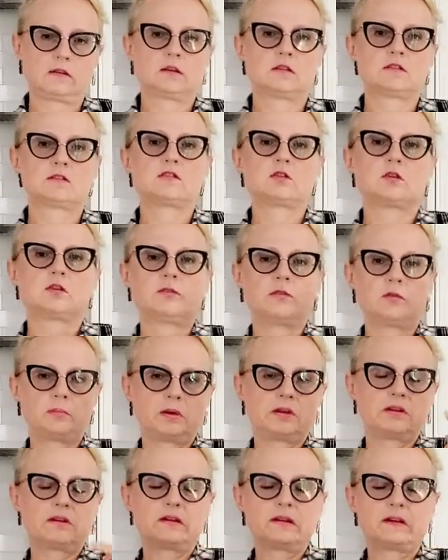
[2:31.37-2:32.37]
So if you
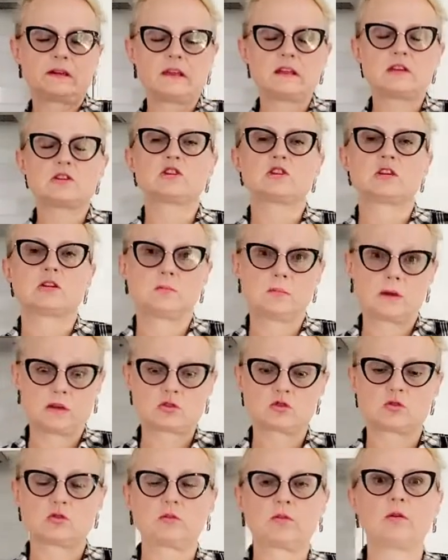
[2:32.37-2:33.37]
build in a kitchen, make
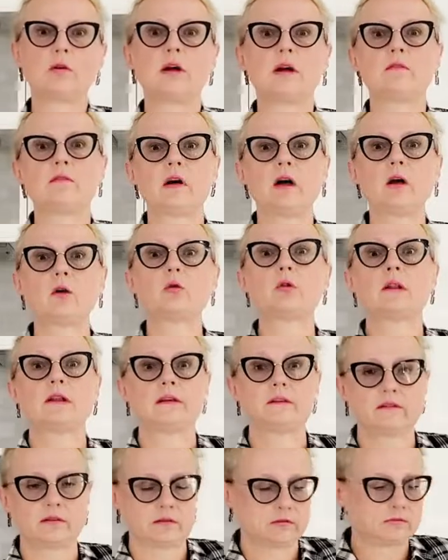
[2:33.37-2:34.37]
sure you have
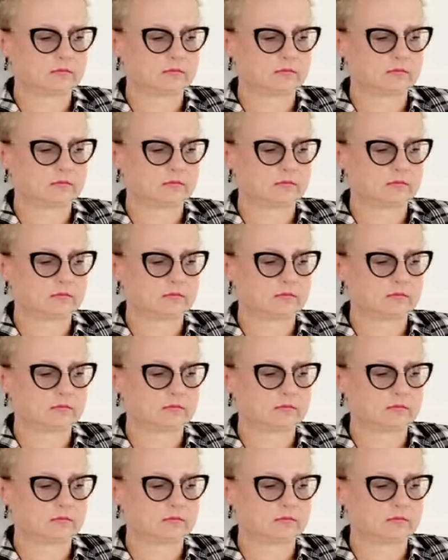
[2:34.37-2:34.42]
outlet.